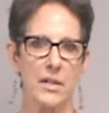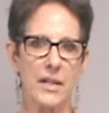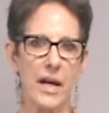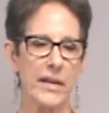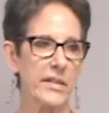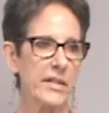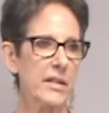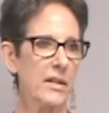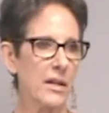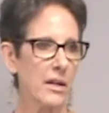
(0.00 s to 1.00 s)
this
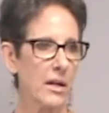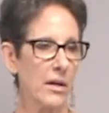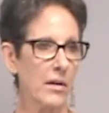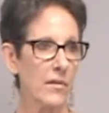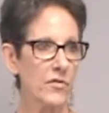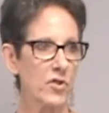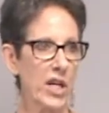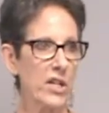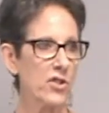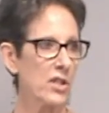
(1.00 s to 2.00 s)
idea of
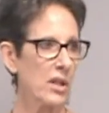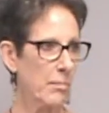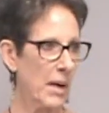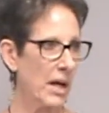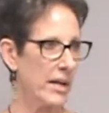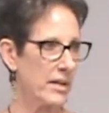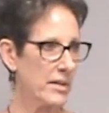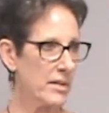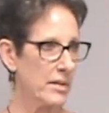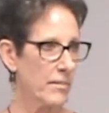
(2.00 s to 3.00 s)
changing our
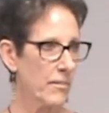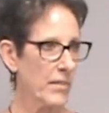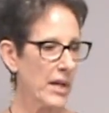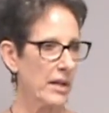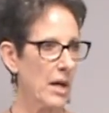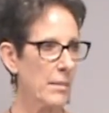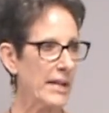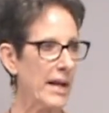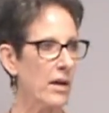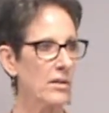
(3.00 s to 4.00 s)
minds and
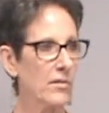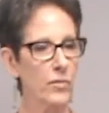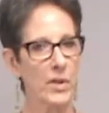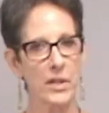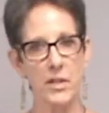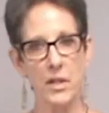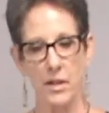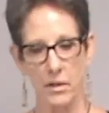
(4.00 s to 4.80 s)
coming out of what,